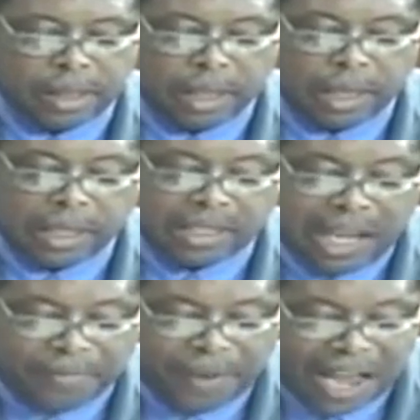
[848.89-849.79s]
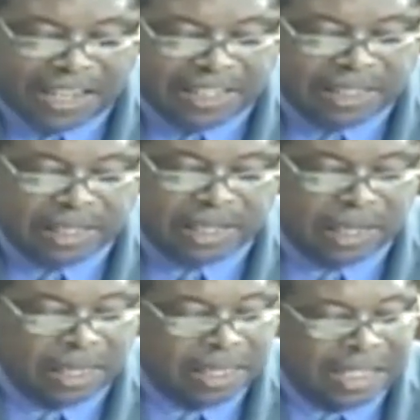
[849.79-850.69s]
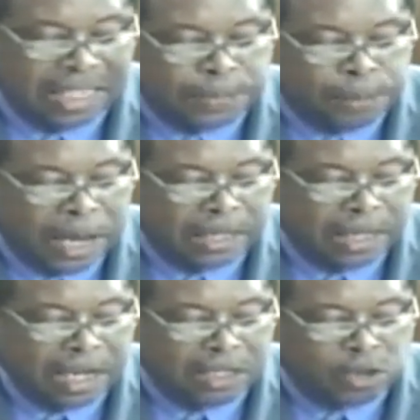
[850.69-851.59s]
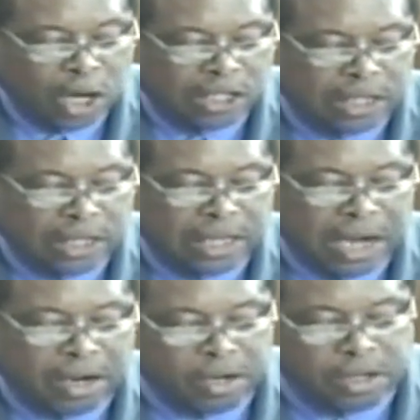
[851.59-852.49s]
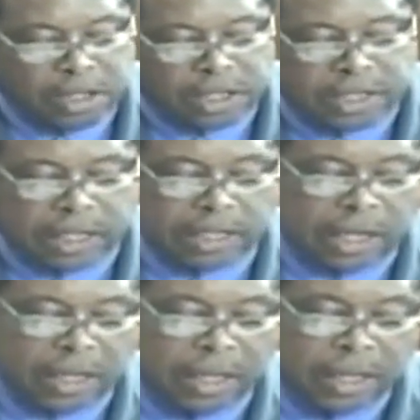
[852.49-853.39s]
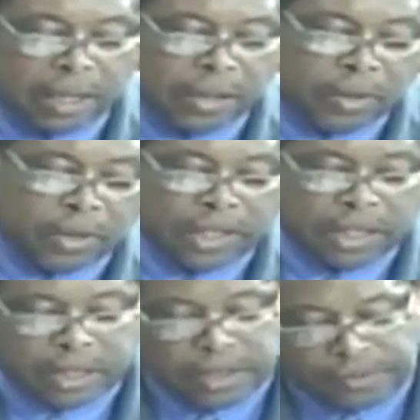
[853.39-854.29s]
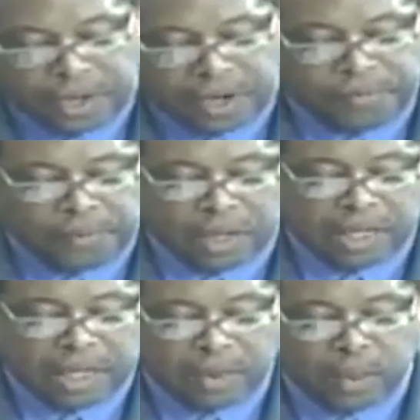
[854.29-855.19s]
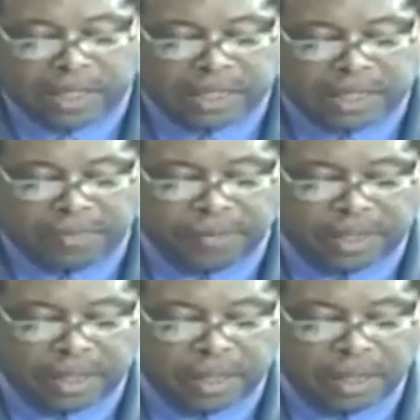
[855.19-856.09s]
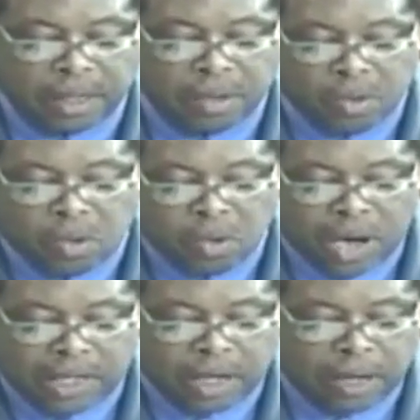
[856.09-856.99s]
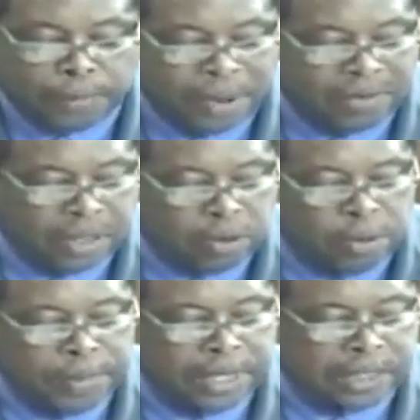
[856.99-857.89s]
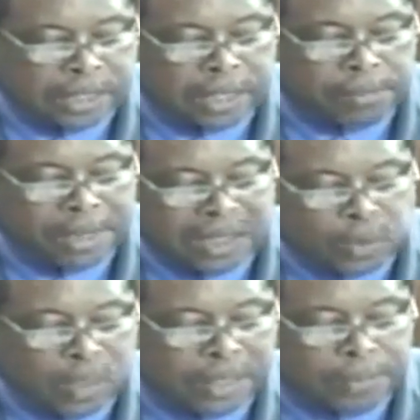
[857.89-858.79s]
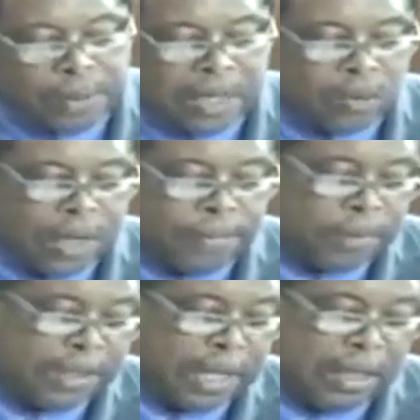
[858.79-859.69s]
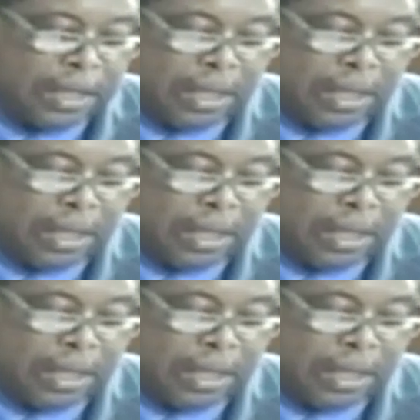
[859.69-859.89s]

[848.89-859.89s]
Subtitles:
It is advised that despite a contraction in the agricultural sector due to severe flooding in 2017, rural area poverty remained stable at 20.1%.